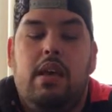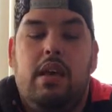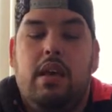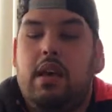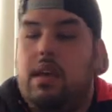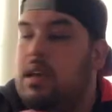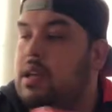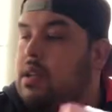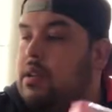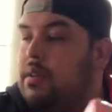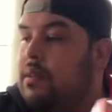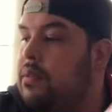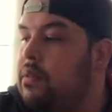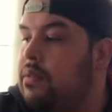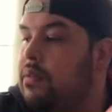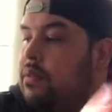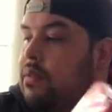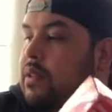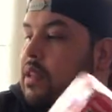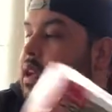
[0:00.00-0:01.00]
And
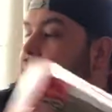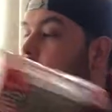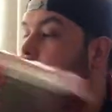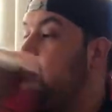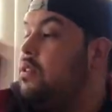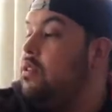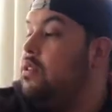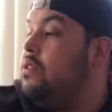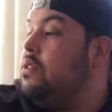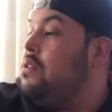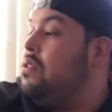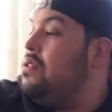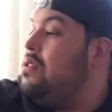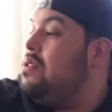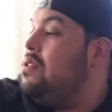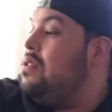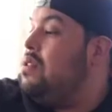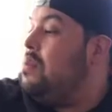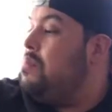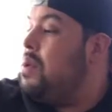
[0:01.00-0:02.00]
I don't know.
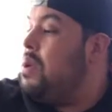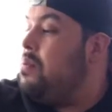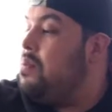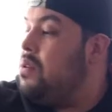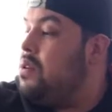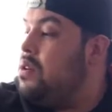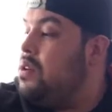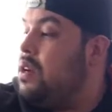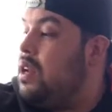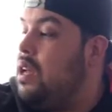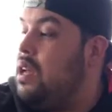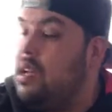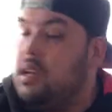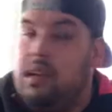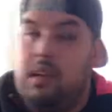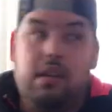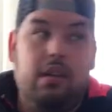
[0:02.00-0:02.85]
Some people are like,